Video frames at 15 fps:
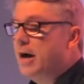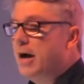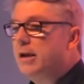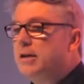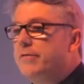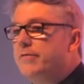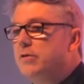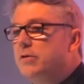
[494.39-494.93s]

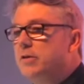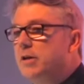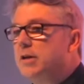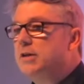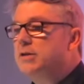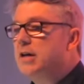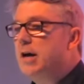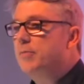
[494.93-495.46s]
I'll give you an
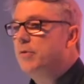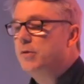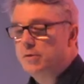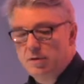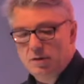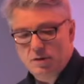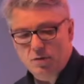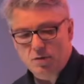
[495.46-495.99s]

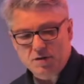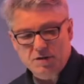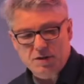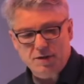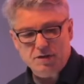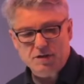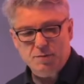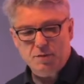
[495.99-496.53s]
example. The Lord
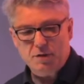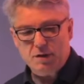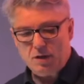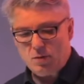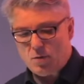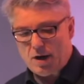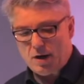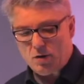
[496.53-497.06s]
said this to me a
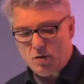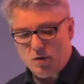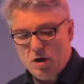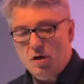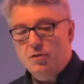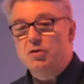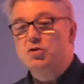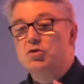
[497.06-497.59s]
little while ago.
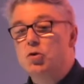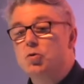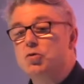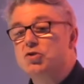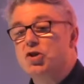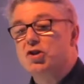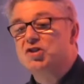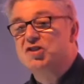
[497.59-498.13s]
There's no
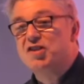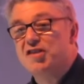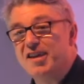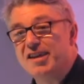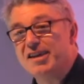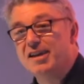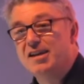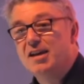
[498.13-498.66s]
such
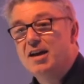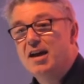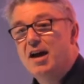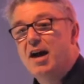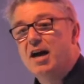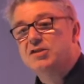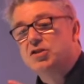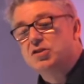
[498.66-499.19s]
thing
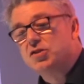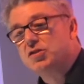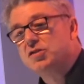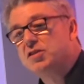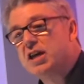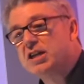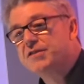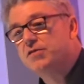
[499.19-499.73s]
as a
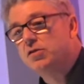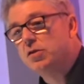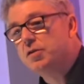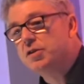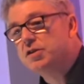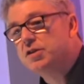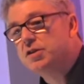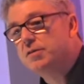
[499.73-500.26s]
successful
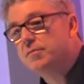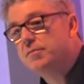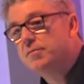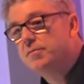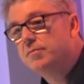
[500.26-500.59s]
Christian.